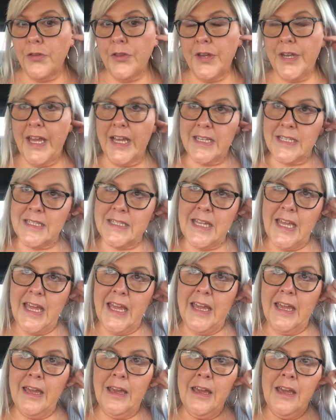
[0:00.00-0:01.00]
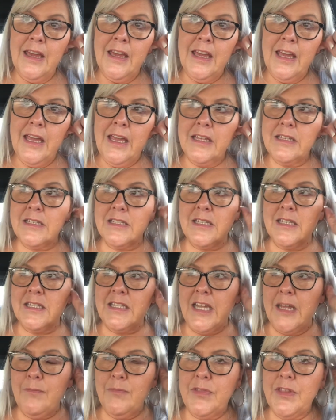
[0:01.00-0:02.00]
The next day, it's the
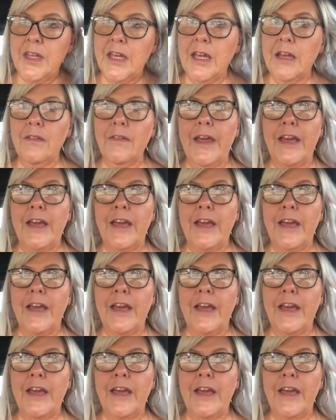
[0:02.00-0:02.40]
same thing.